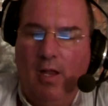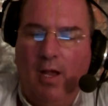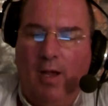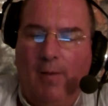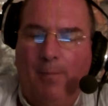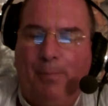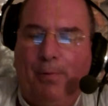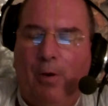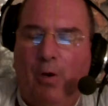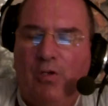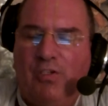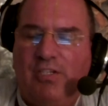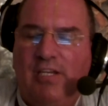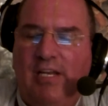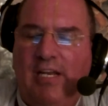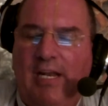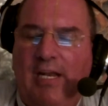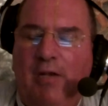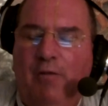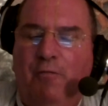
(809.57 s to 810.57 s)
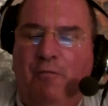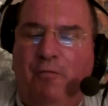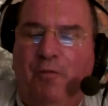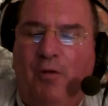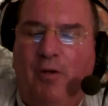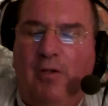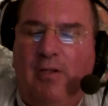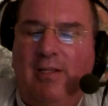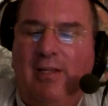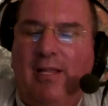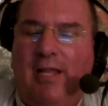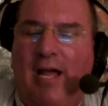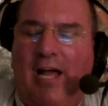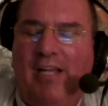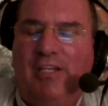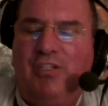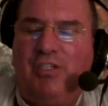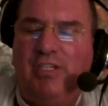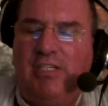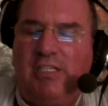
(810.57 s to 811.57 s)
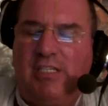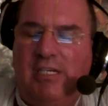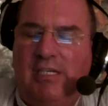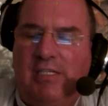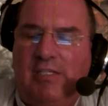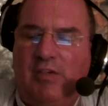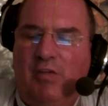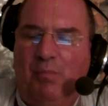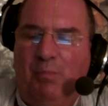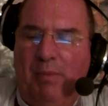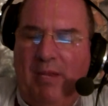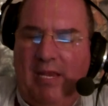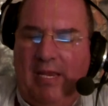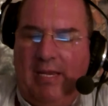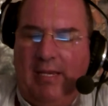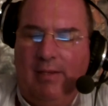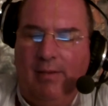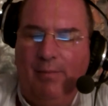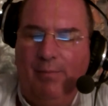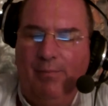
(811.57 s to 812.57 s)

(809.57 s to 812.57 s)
A person in full consciousness of me,